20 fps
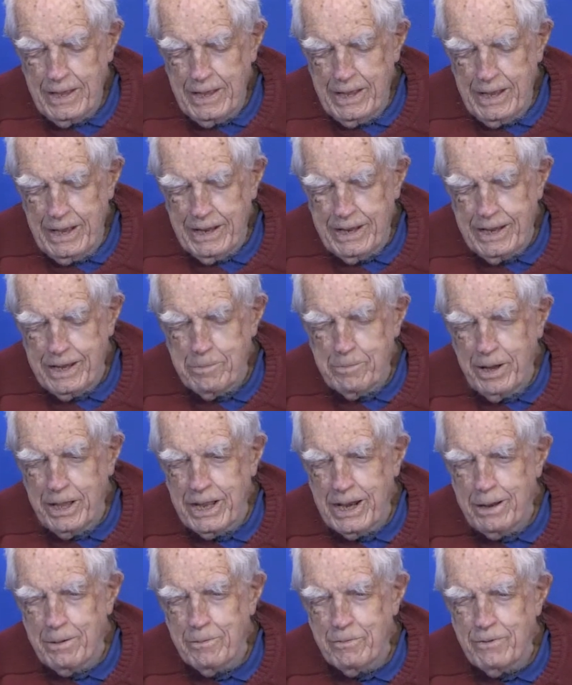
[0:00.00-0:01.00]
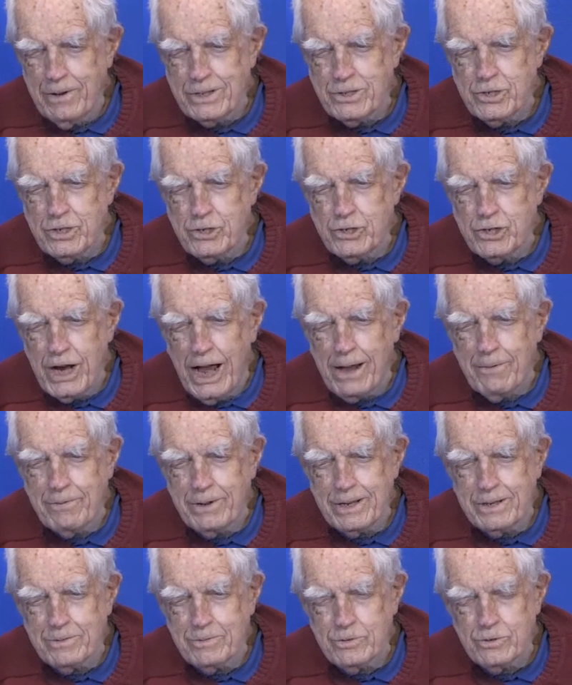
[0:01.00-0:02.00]
A kid by the name of Funzi
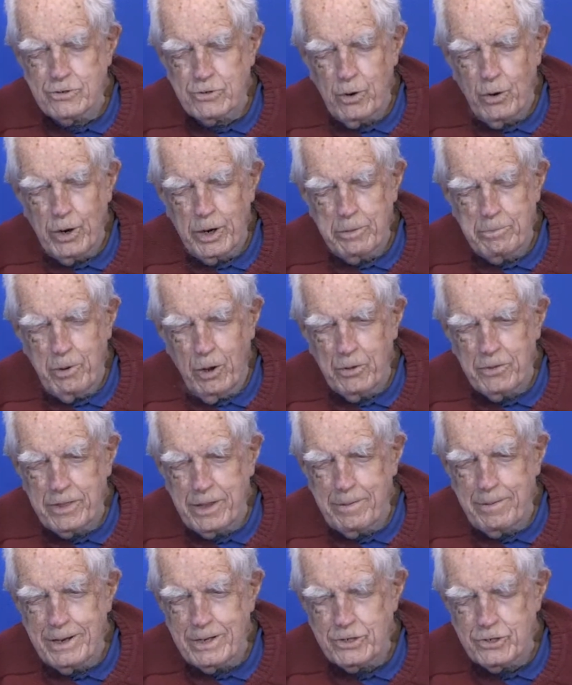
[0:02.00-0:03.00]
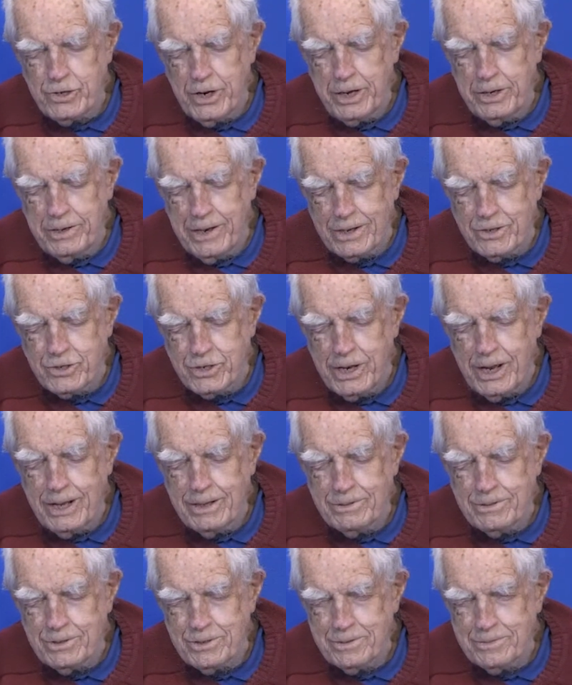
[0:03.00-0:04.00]
Chaffee scored both MSJ
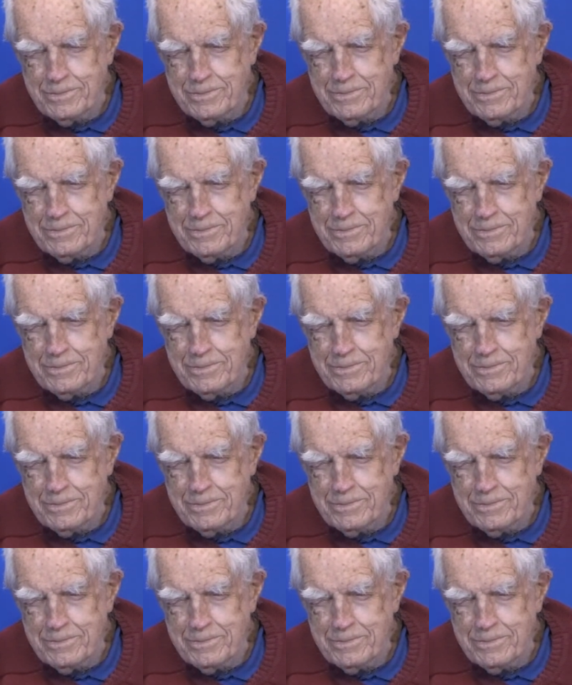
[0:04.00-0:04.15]
touchdowns.